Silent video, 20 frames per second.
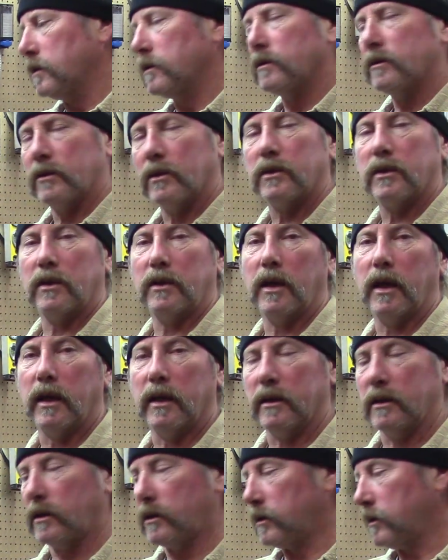Those are
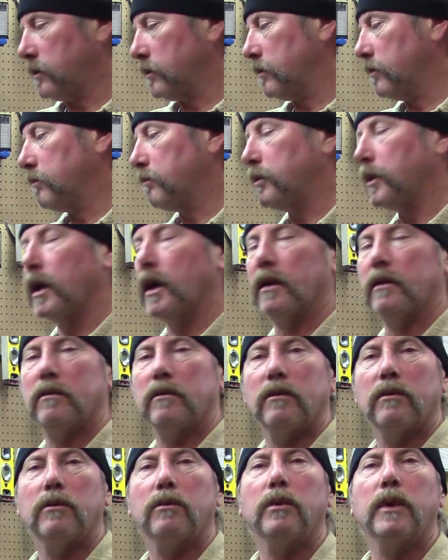nice, but
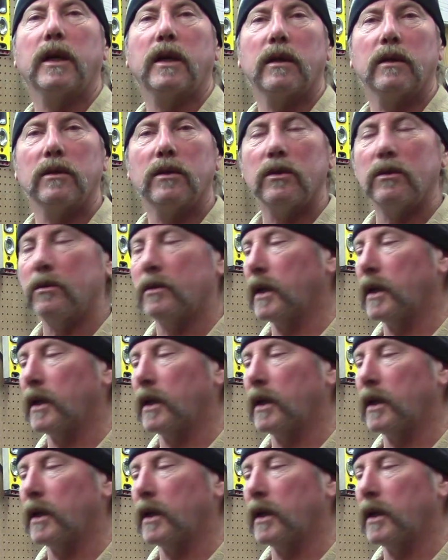we can do